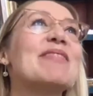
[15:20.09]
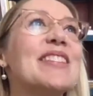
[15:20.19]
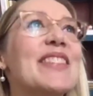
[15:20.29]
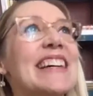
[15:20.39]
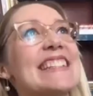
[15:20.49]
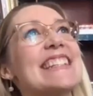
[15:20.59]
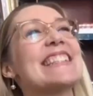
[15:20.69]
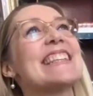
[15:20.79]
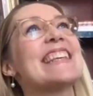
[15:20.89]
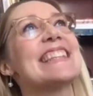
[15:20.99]
perfection
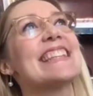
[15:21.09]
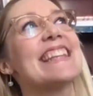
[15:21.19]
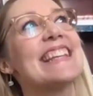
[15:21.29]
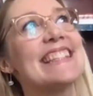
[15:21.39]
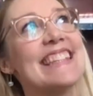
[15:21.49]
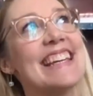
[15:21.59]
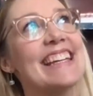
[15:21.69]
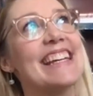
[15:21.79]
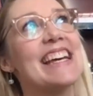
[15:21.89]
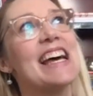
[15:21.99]
exists. Let's think.